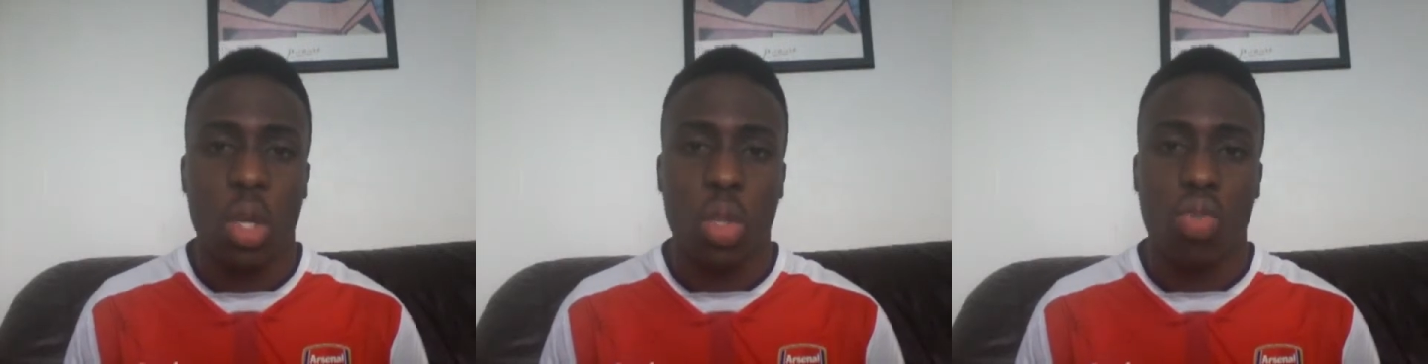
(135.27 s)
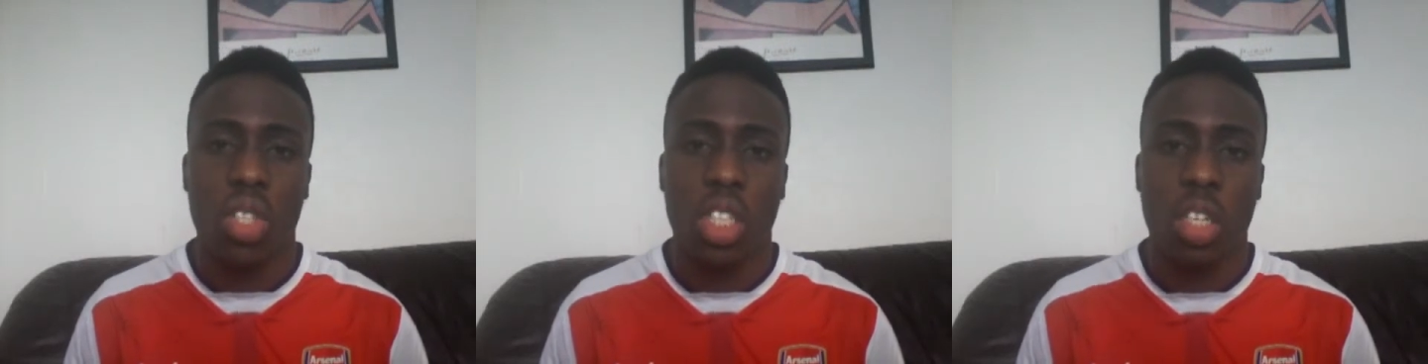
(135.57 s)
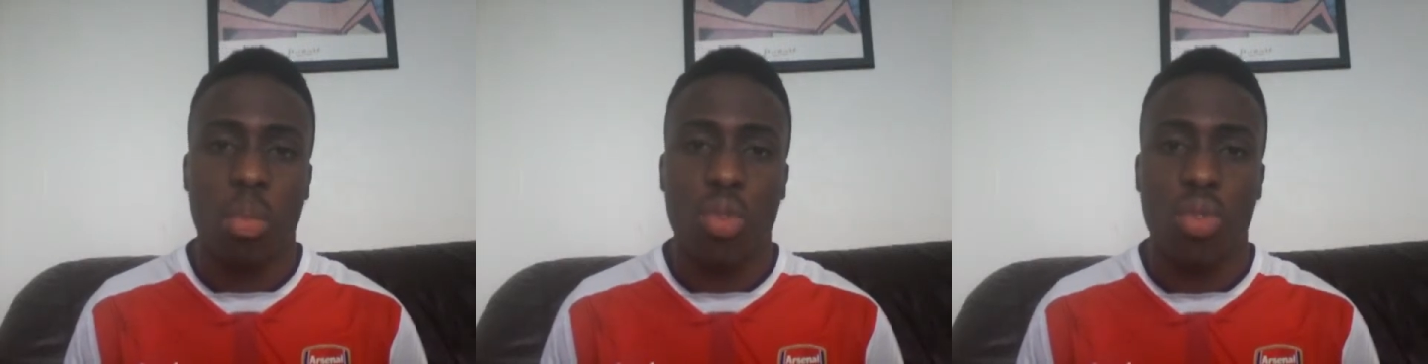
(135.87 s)
who's
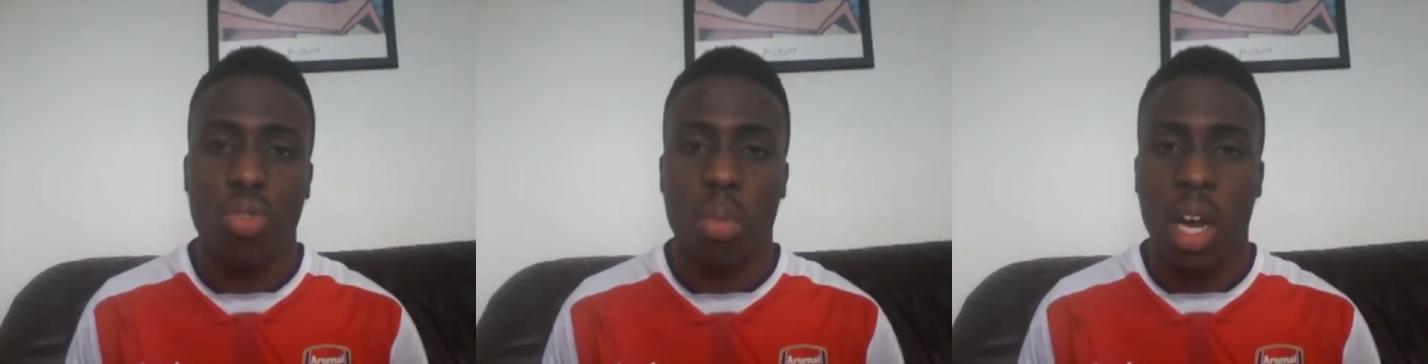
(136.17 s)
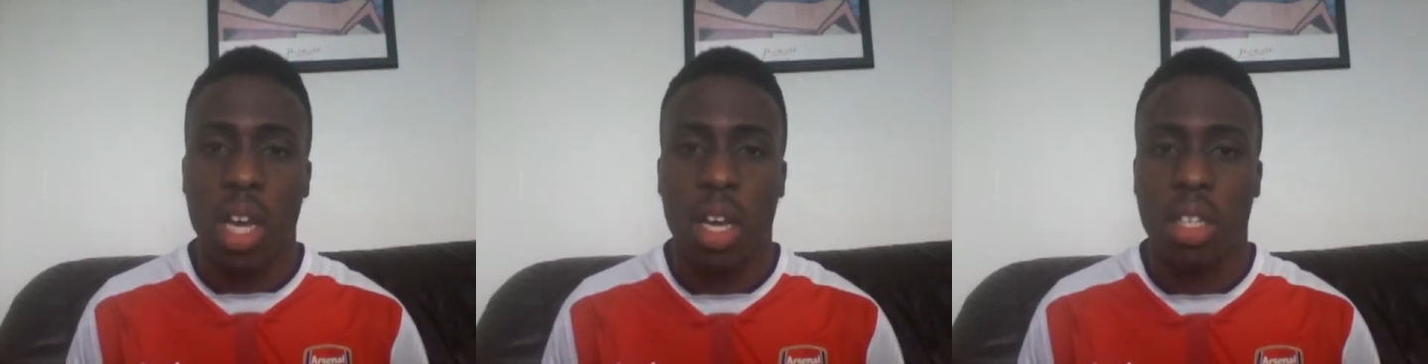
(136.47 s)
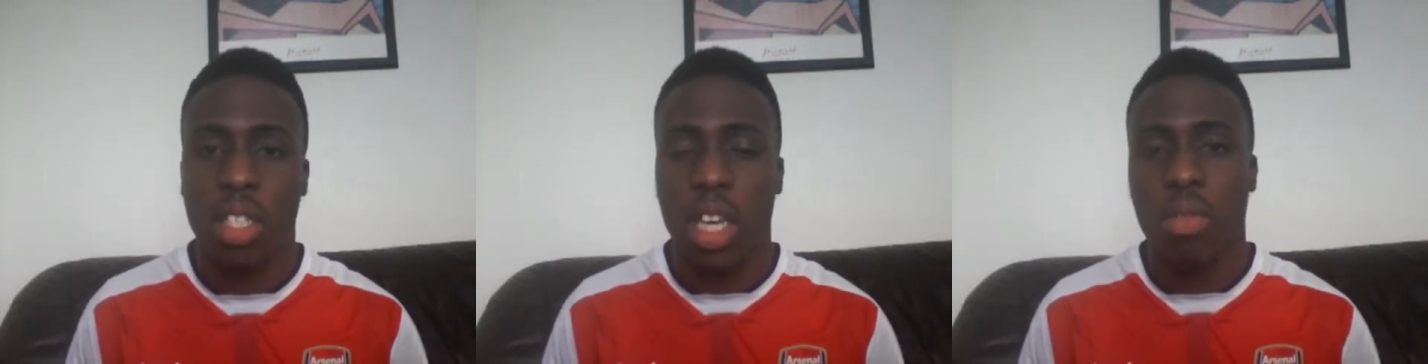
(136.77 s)
recently moved from
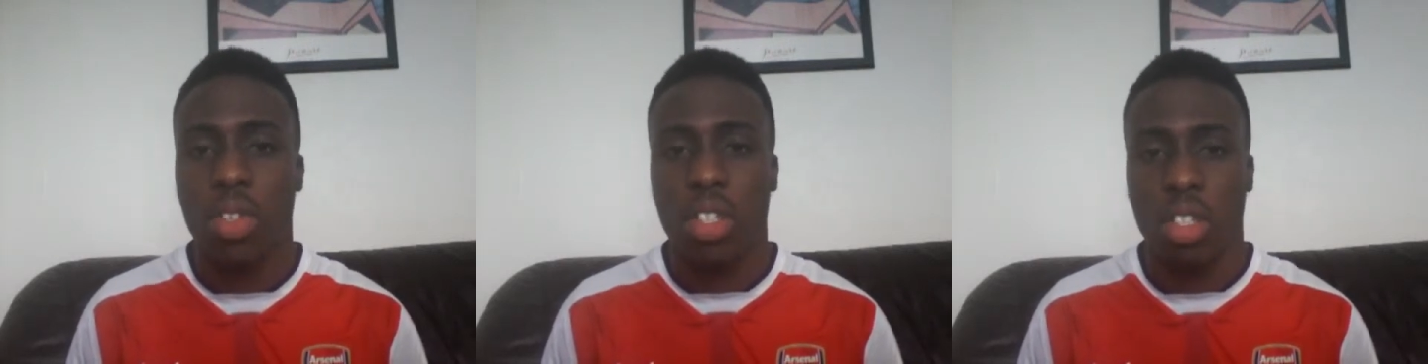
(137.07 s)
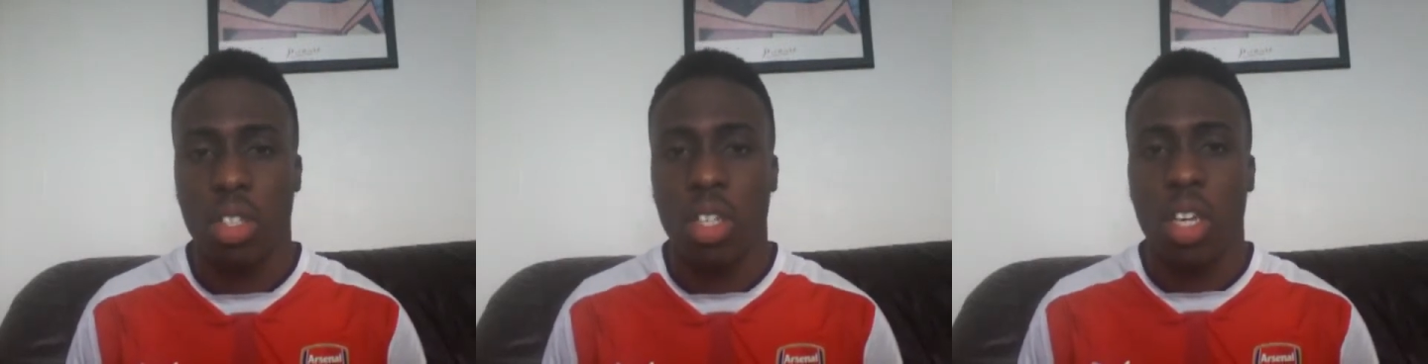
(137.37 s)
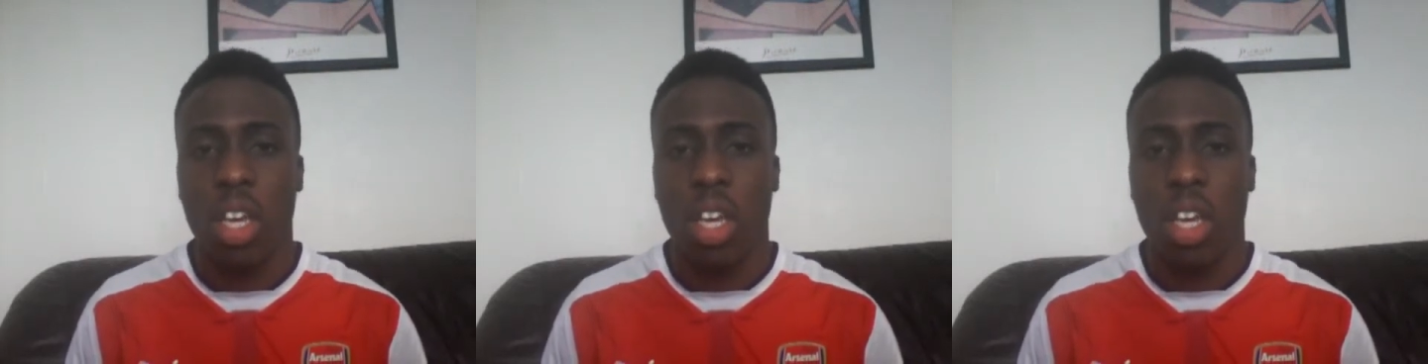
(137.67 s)
Ajax to Everton.